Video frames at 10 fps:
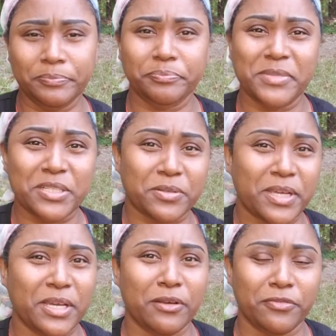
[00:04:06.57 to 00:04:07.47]
mental
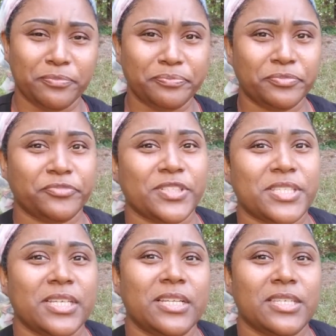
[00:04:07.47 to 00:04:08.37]
health
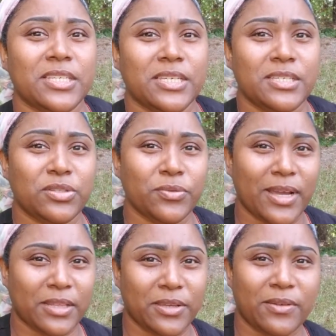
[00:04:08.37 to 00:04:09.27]
facilities
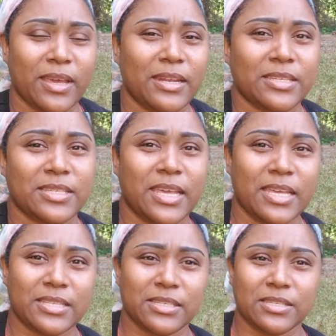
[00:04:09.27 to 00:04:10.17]
throughout the United
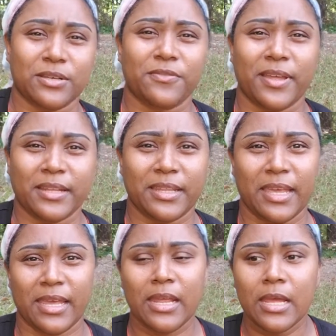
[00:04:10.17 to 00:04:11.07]
States and stuff like
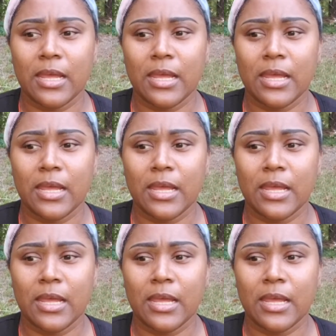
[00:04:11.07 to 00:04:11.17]
that.